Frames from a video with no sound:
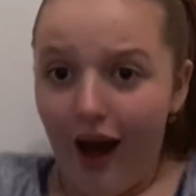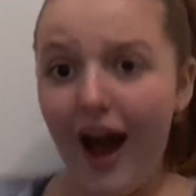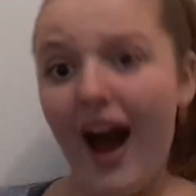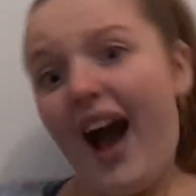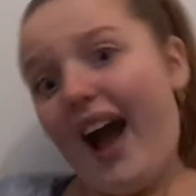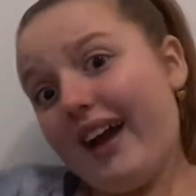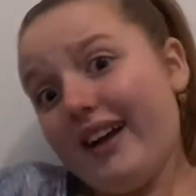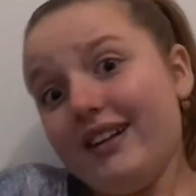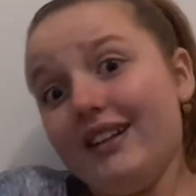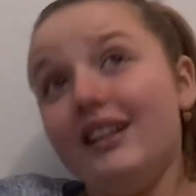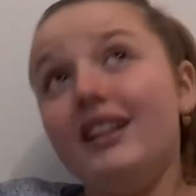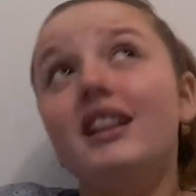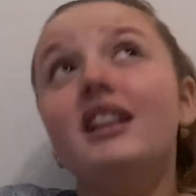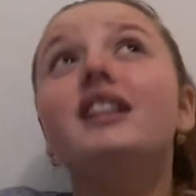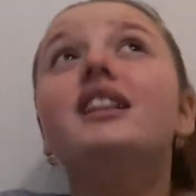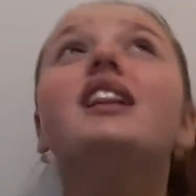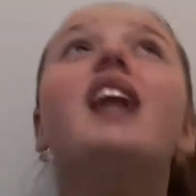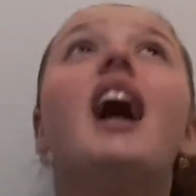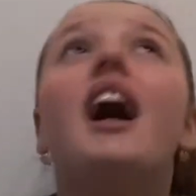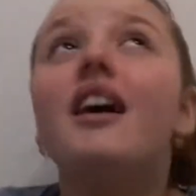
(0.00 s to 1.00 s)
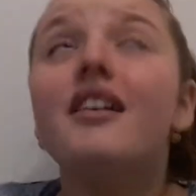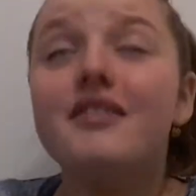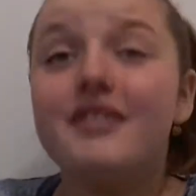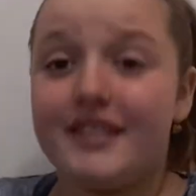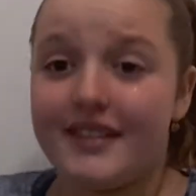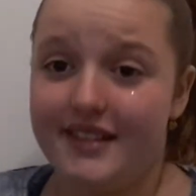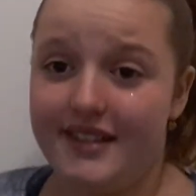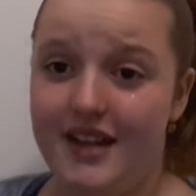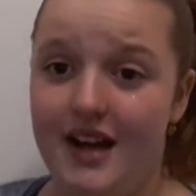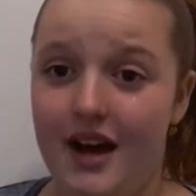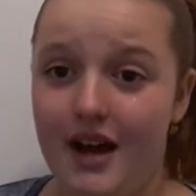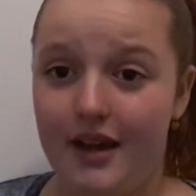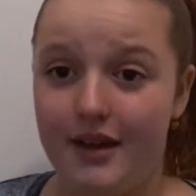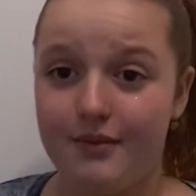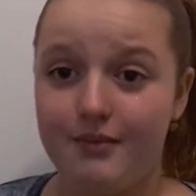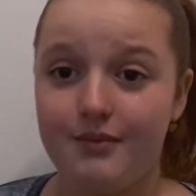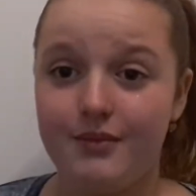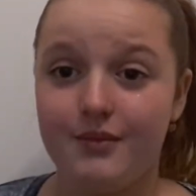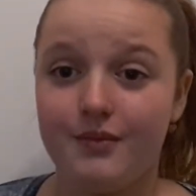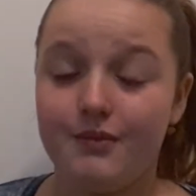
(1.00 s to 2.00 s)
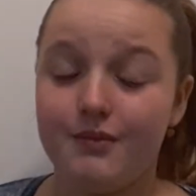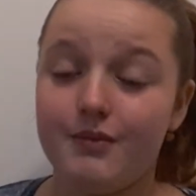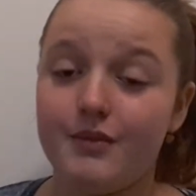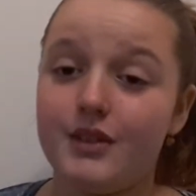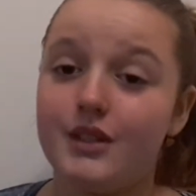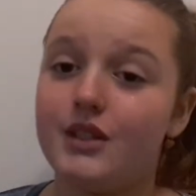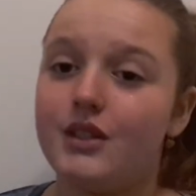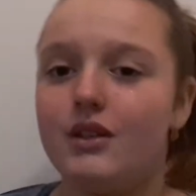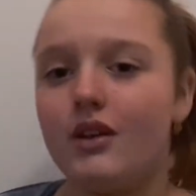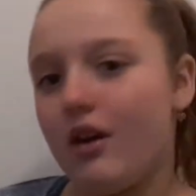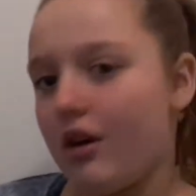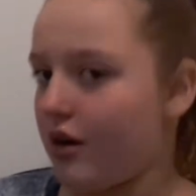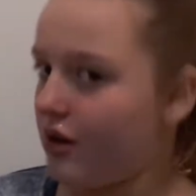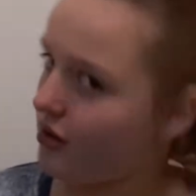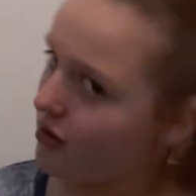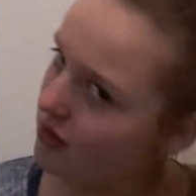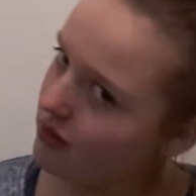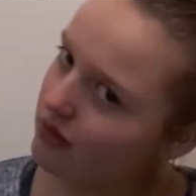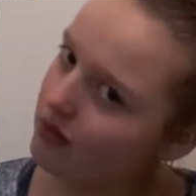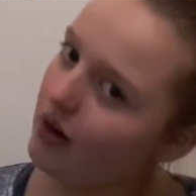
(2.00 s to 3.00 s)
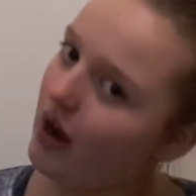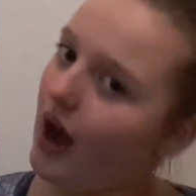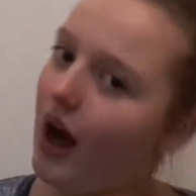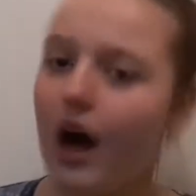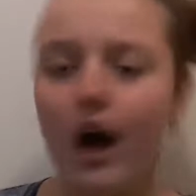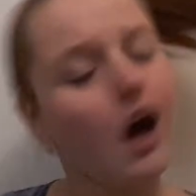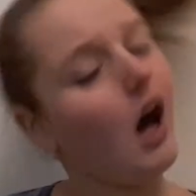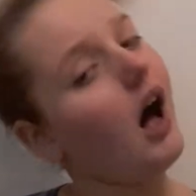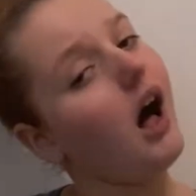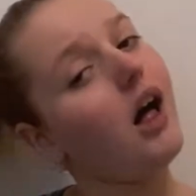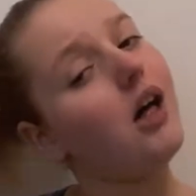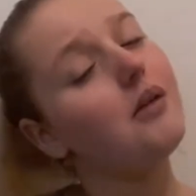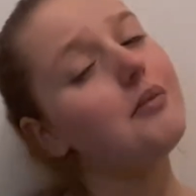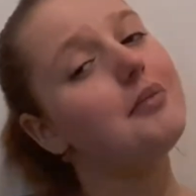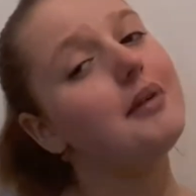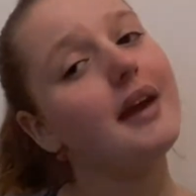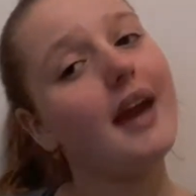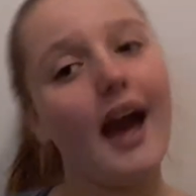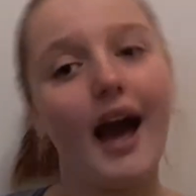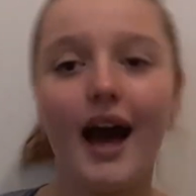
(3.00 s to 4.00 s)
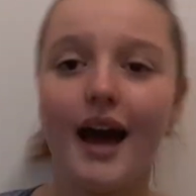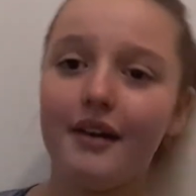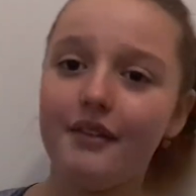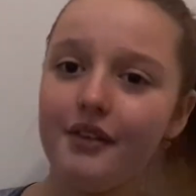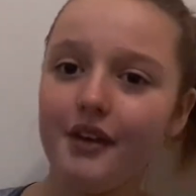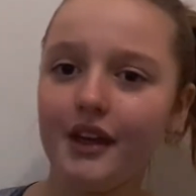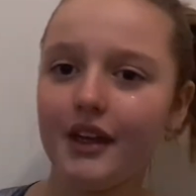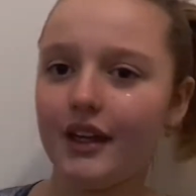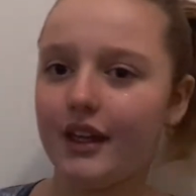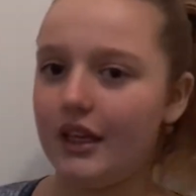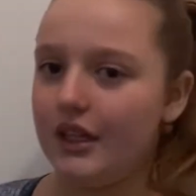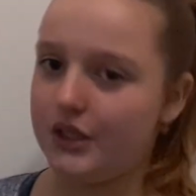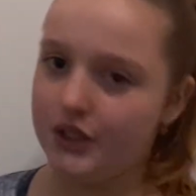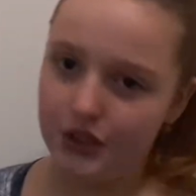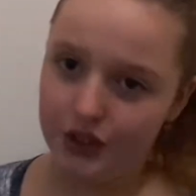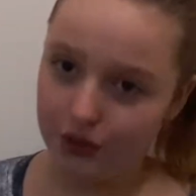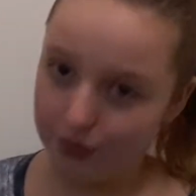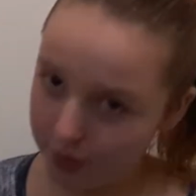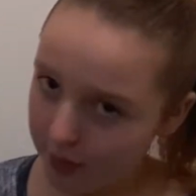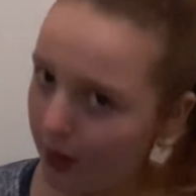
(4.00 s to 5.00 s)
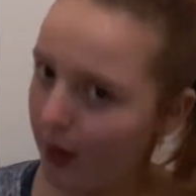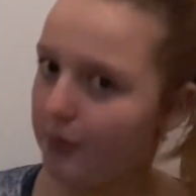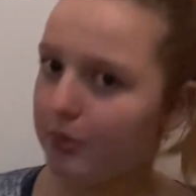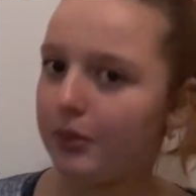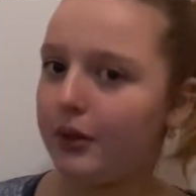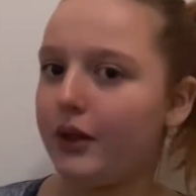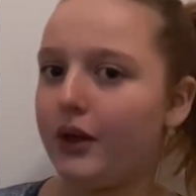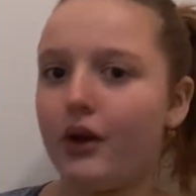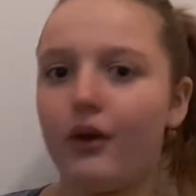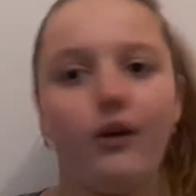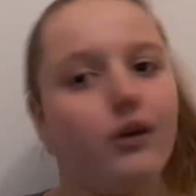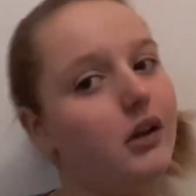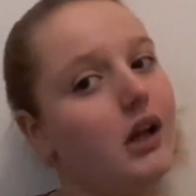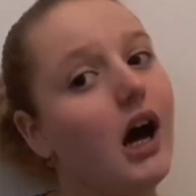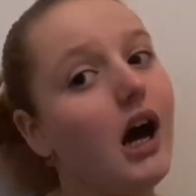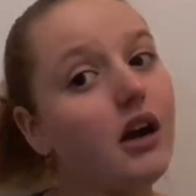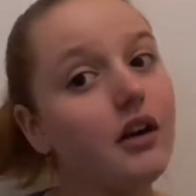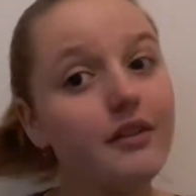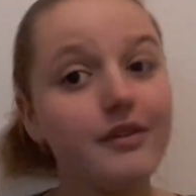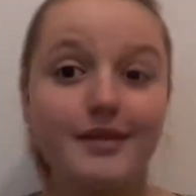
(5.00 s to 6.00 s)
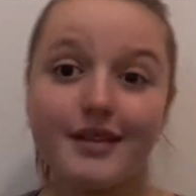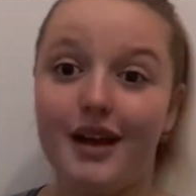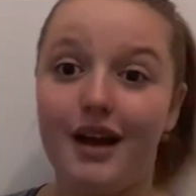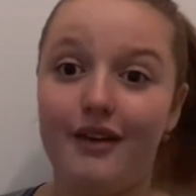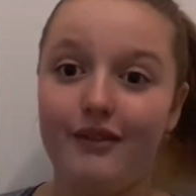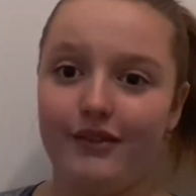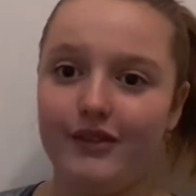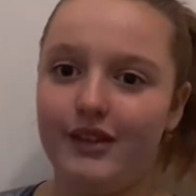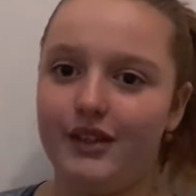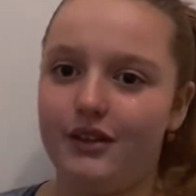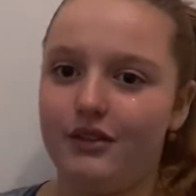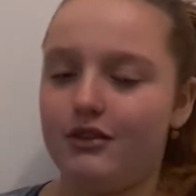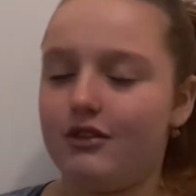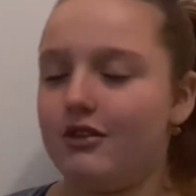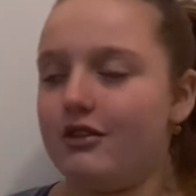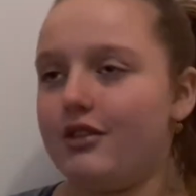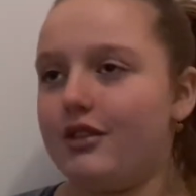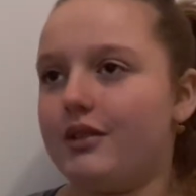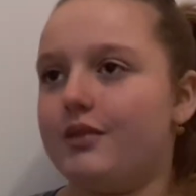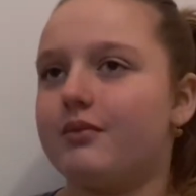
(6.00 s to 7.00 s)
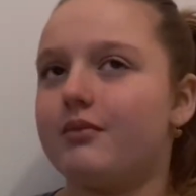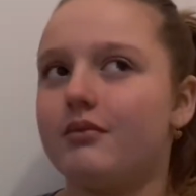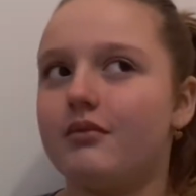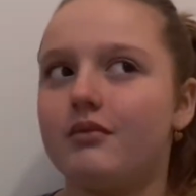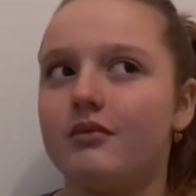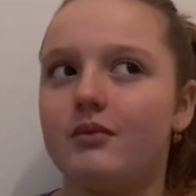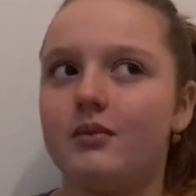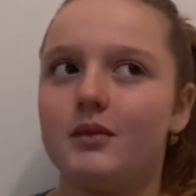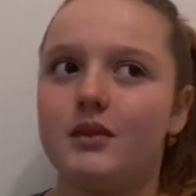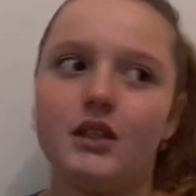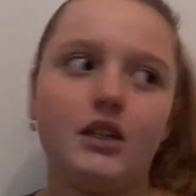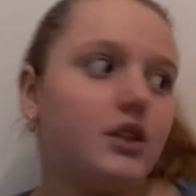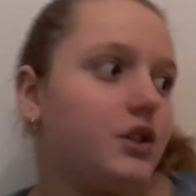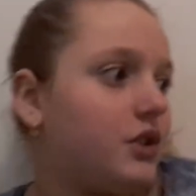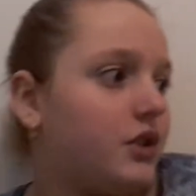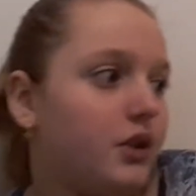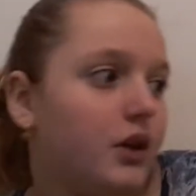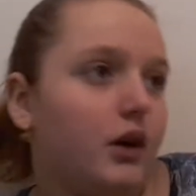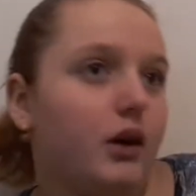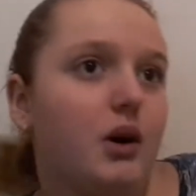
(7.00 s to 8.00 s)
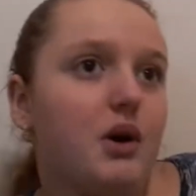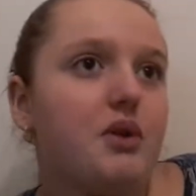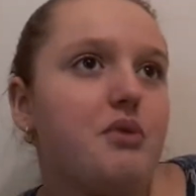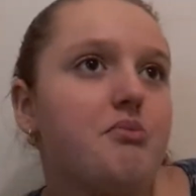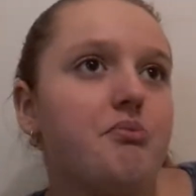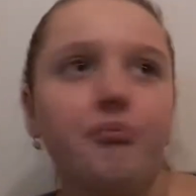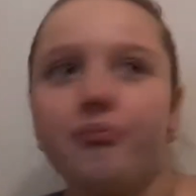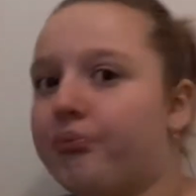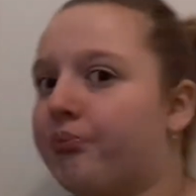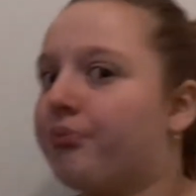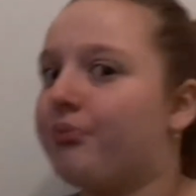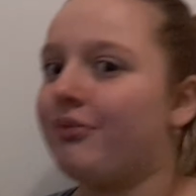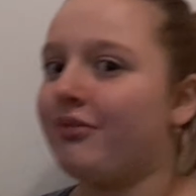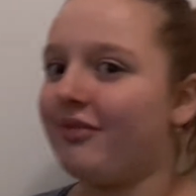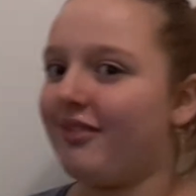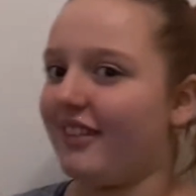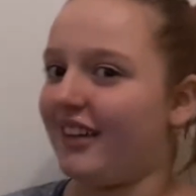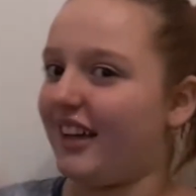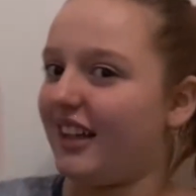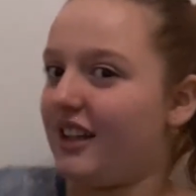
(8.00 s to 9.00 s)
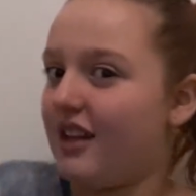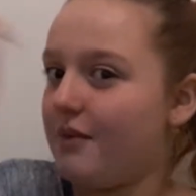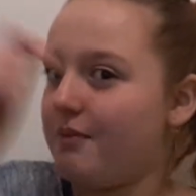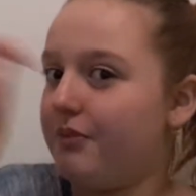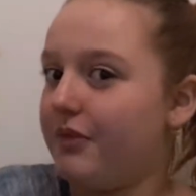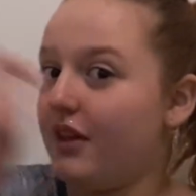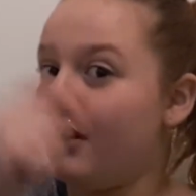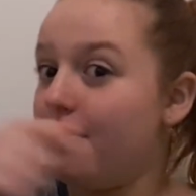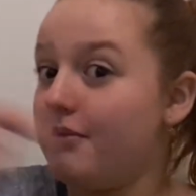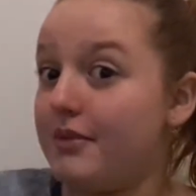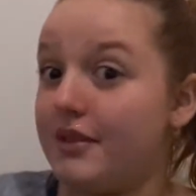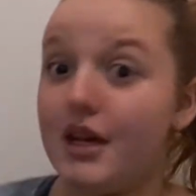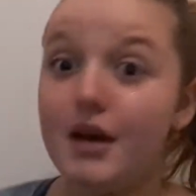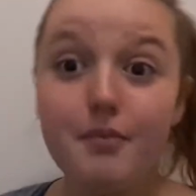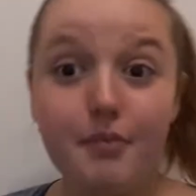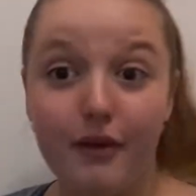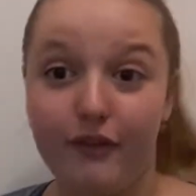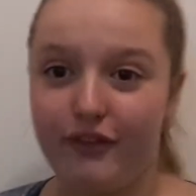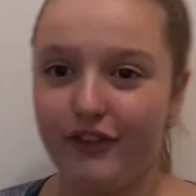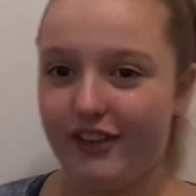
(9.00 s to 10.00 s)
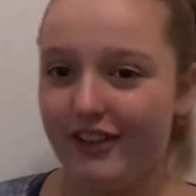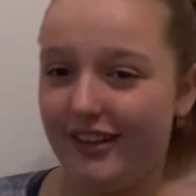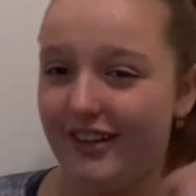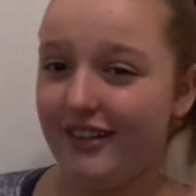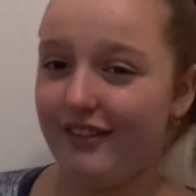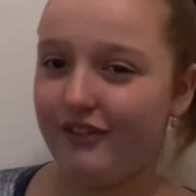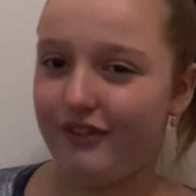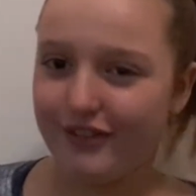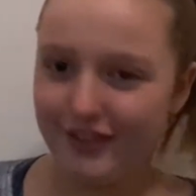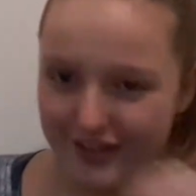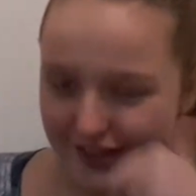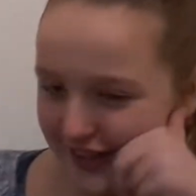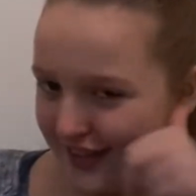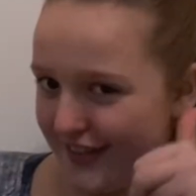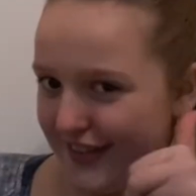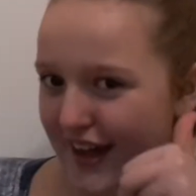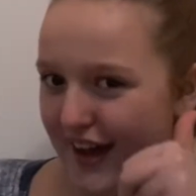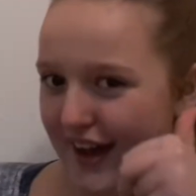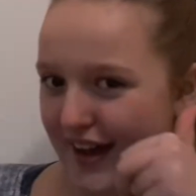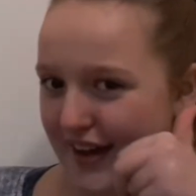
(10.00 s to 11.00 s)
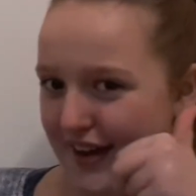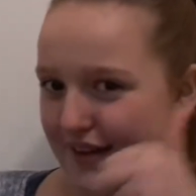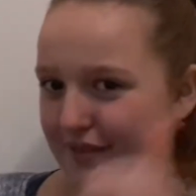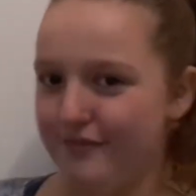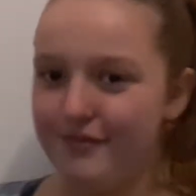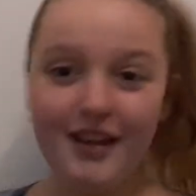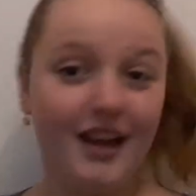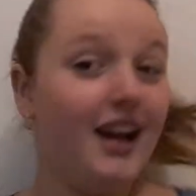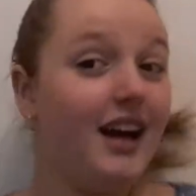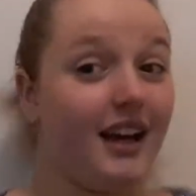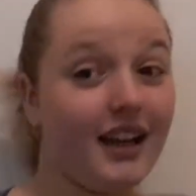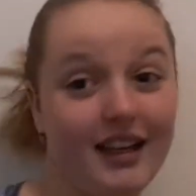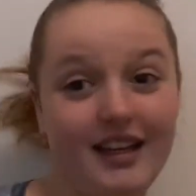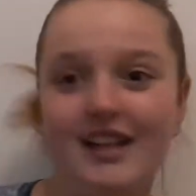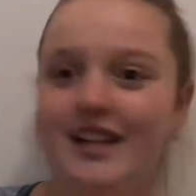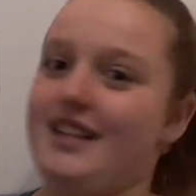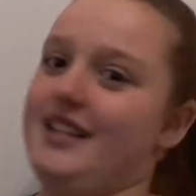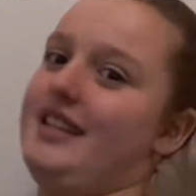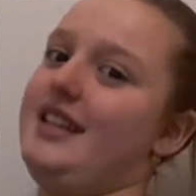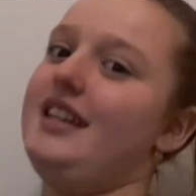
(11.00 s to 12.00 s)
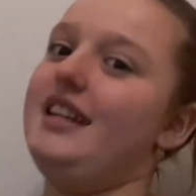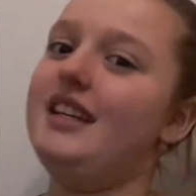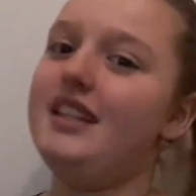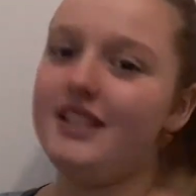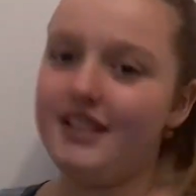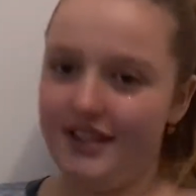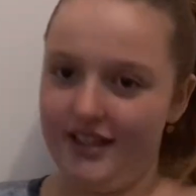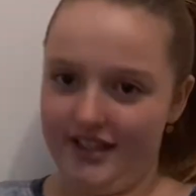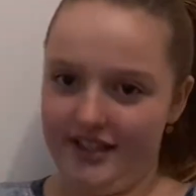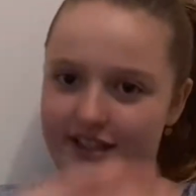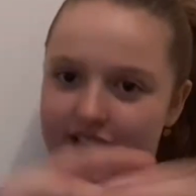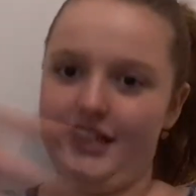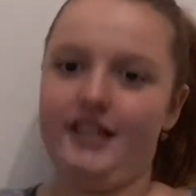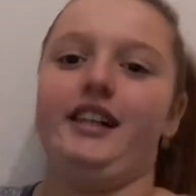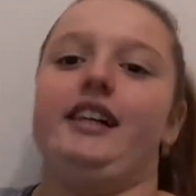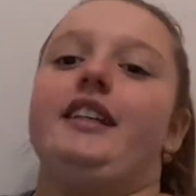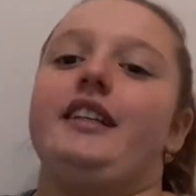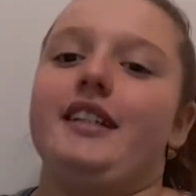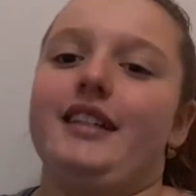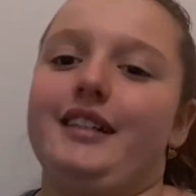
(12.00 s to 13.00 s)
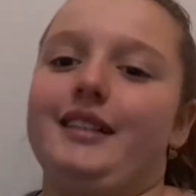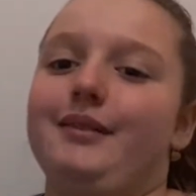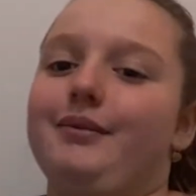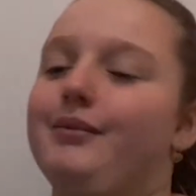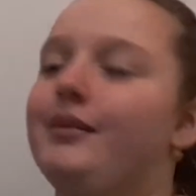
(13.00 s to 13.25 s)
I love slime. So I'll be having, as you probably know, a lot of slime videos. So click thumbs up if you look for slime, because it is awesome.